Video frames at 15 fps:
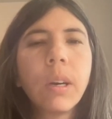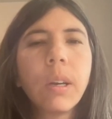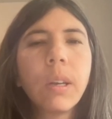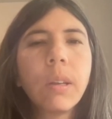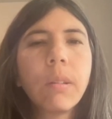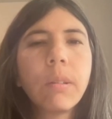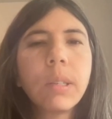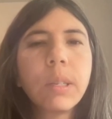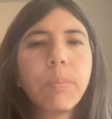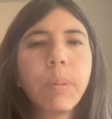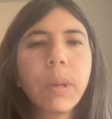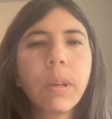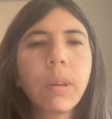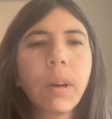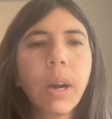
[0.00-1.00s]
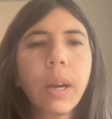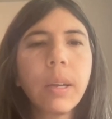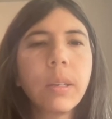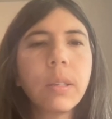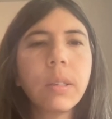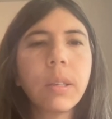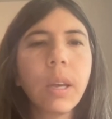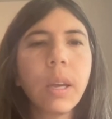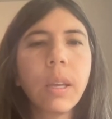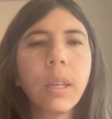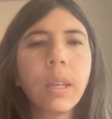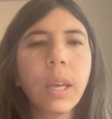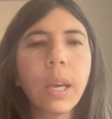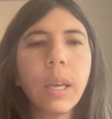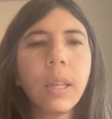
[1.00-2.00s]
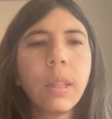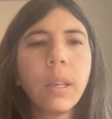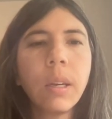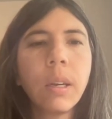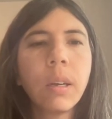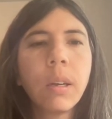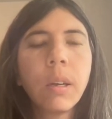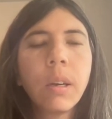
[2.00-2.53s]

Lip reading: is because, again,